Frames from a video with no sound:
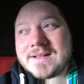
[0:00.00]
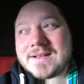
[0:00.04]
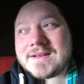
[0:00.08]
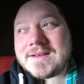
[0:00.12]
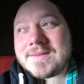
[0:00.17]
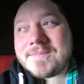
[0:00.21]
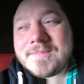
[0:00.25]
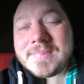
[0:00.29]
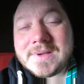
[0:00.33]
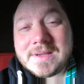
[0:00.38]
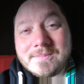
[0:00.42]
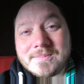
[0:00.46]

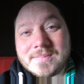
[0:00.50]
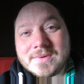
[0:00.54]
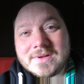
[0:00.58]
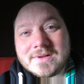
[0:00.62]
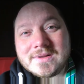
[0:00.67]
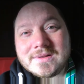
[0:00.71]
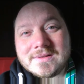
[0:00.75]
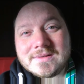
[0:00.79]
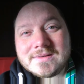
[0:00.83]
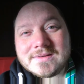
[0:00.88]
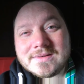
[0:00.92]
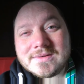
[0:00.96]
The
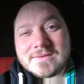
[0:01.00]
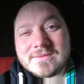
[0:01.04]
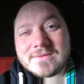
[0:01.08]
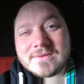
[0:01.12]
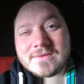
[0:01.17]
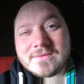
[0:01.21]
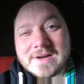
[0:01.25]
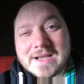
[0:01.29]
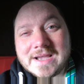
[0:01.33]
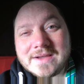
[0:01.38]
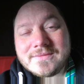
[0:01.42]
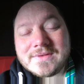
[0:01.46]
people who
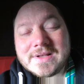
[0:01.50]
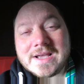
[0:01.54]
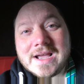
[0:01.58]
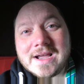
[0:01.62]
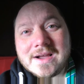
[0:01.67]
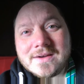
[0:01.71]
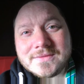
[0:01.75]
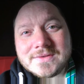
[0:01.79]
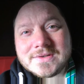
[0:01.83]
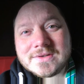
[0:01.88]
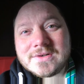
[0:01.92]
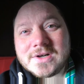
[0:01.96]
arrived
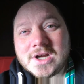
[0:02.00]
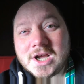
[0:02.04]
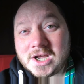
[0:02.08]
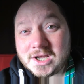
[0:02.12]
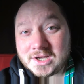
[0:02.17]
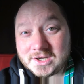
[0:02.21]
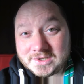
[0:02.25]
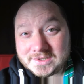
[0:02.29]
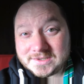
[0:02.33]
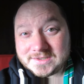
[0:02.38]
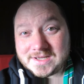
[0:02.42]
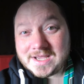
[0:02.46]
after
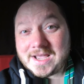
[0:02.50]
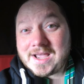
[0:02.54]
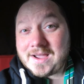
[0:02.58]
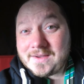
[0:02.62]
us,